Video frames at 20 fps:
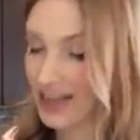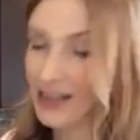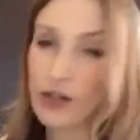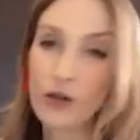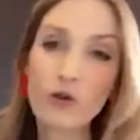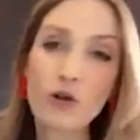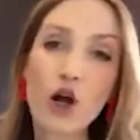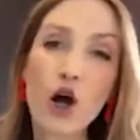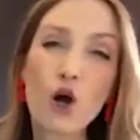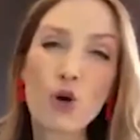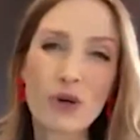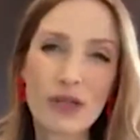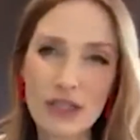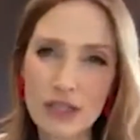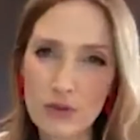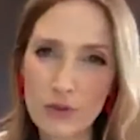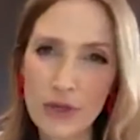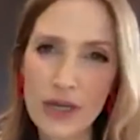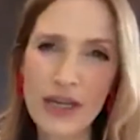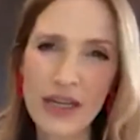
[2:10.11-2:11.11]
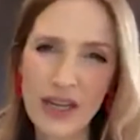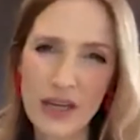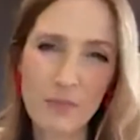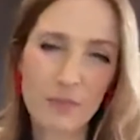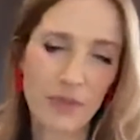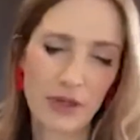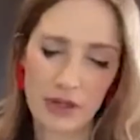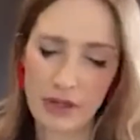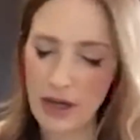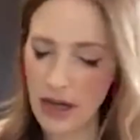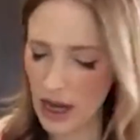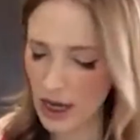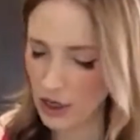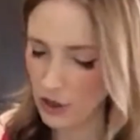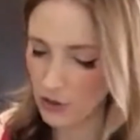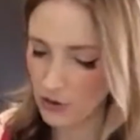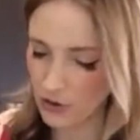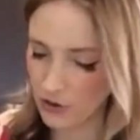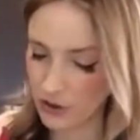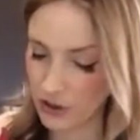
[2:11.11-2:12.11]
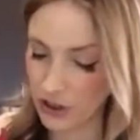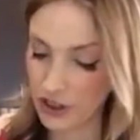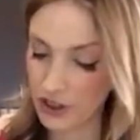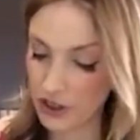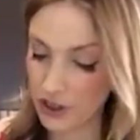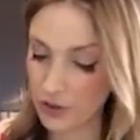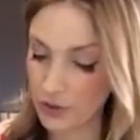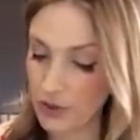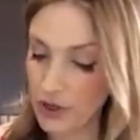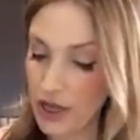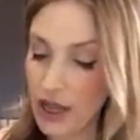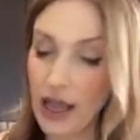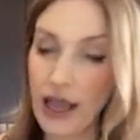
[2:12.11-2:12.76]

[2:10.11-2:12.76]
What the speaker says: I don't always sweeten it, but I usually do.